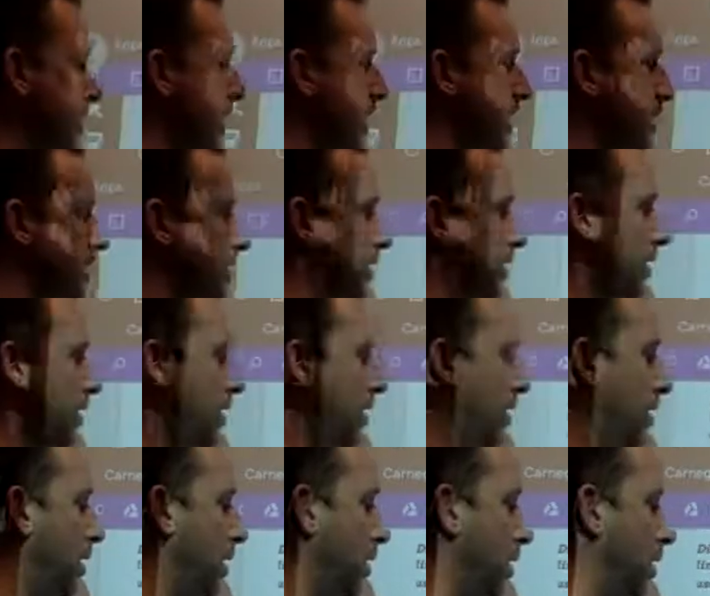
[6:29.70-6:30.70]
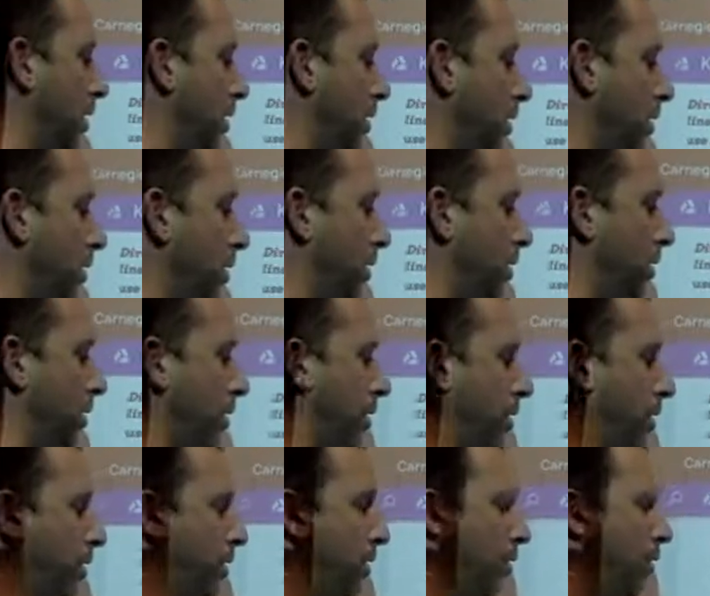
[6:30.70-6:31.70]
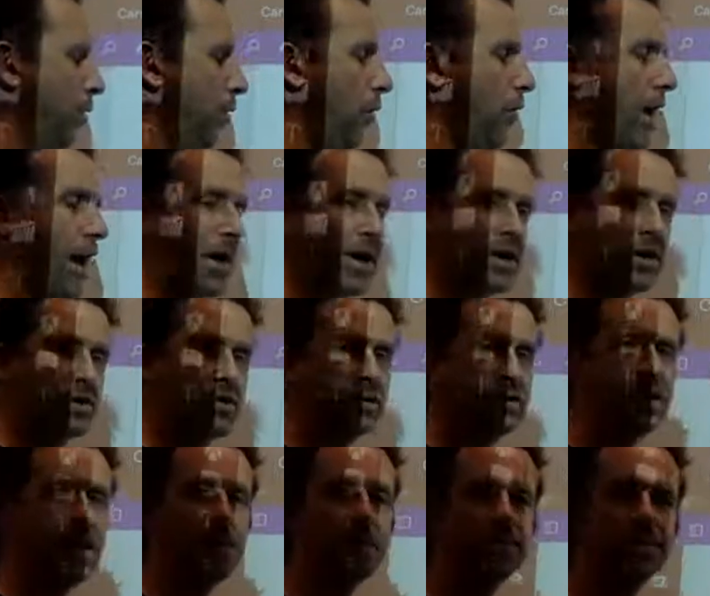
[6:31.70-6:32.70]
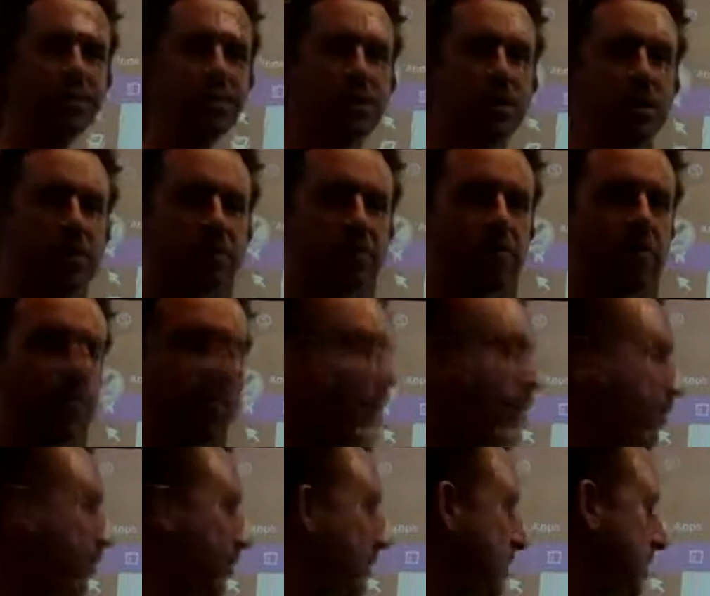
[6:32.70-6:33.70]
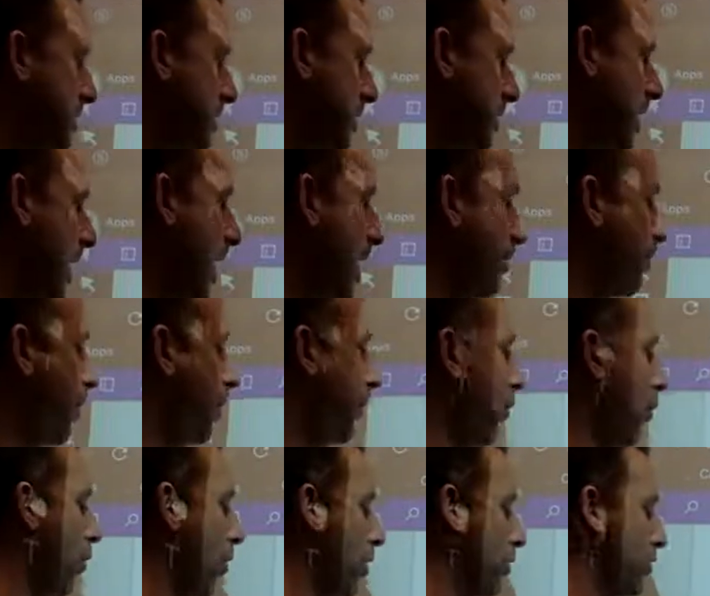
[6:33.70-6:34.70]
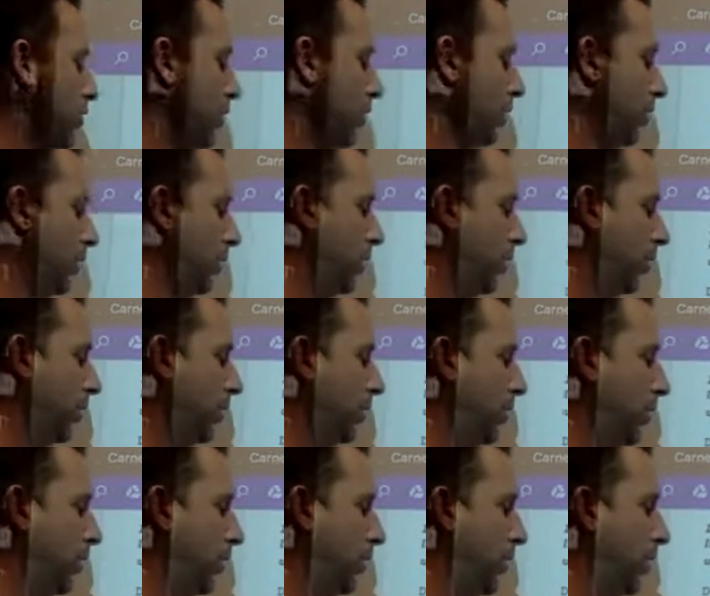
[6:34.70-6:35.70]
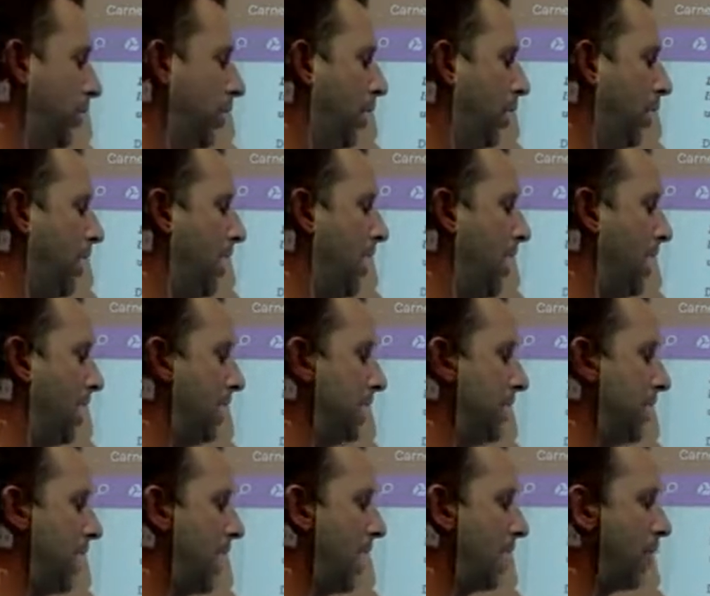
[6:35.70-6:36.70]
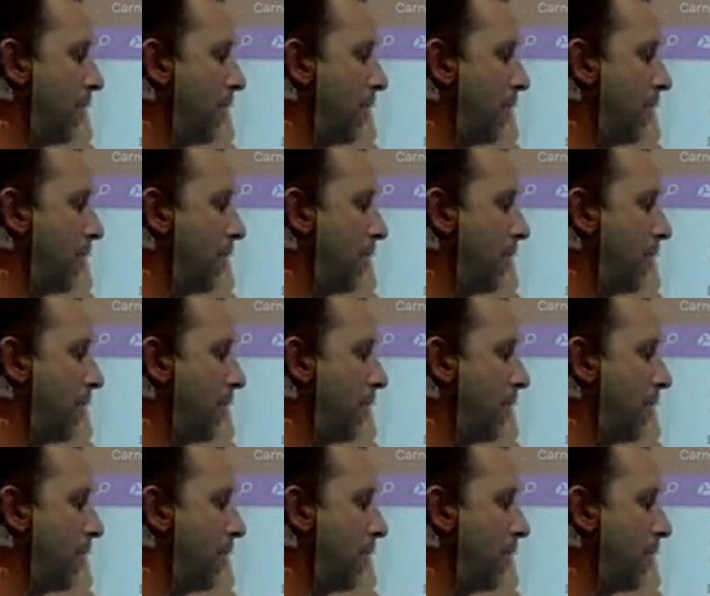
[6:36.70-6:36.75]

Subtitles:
is this, the y-intercept. Remember, this is non-proportional. And it's